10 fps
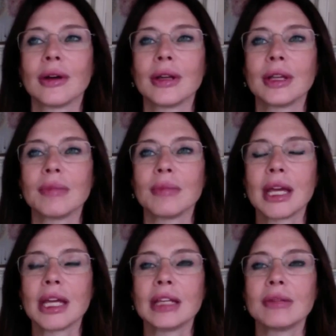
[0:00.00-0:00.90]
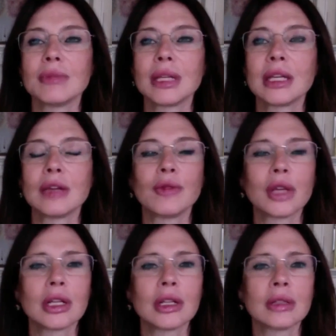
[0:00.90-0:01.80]
It made me
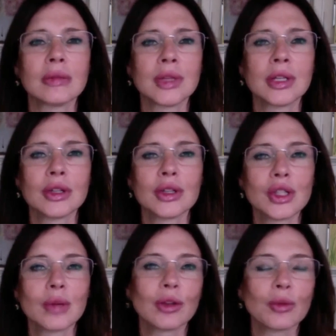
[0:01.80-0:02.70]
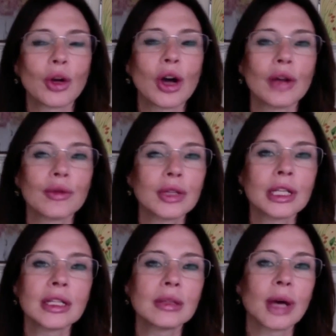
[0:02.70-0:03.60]
feel so much more
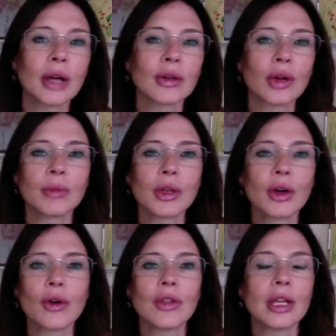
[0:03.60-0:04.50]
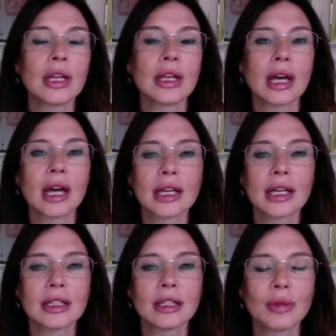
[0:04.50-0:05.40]
confident about crypto than I
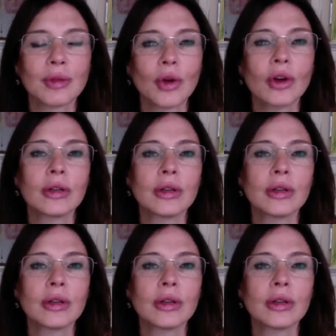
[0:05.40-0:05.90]
did before.